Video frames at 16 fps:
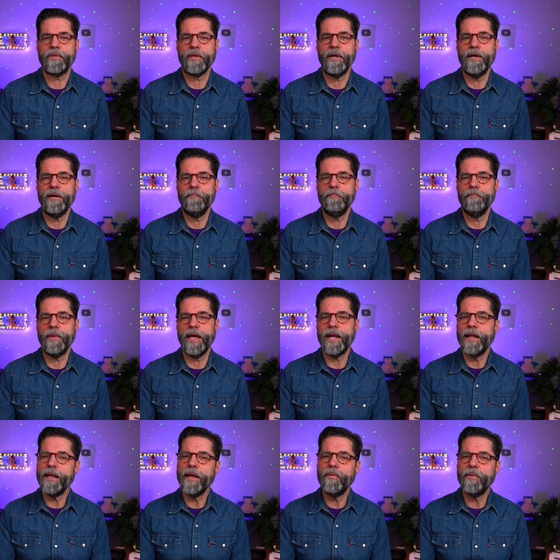And
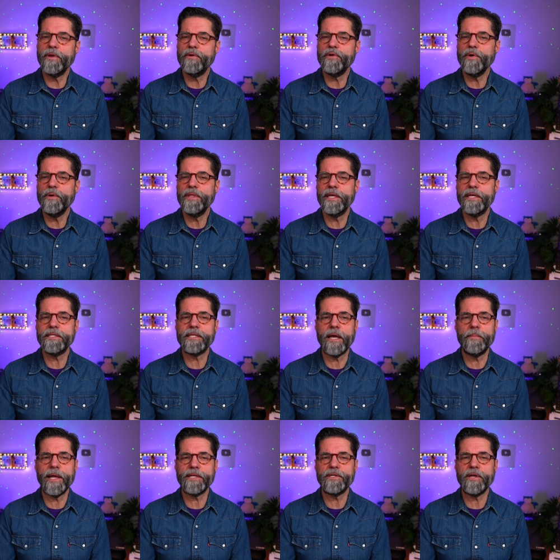when you're doing this,
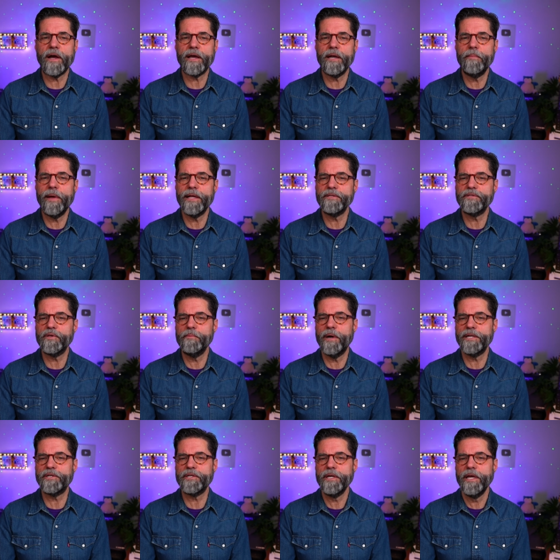I'm not talking about so
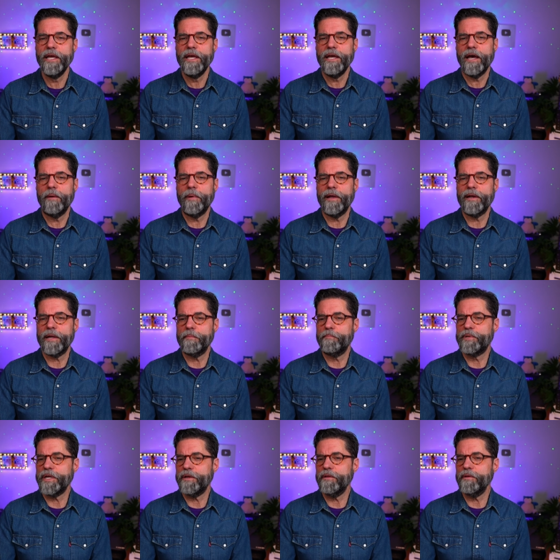much about a
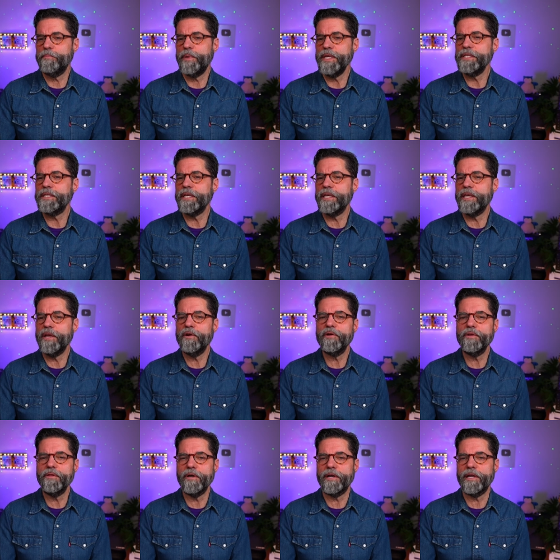particular piece of gear
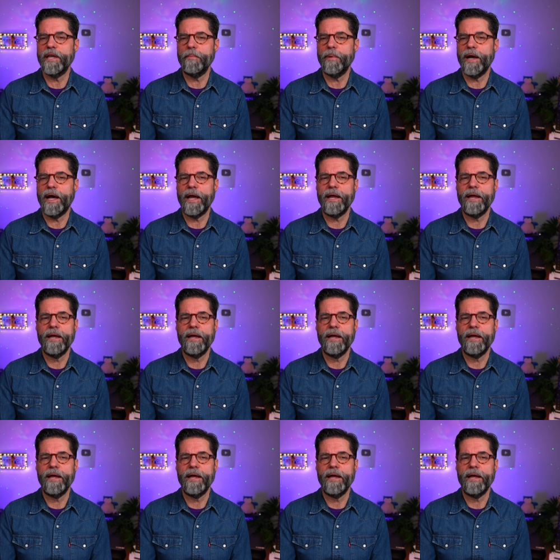you're looking to buy.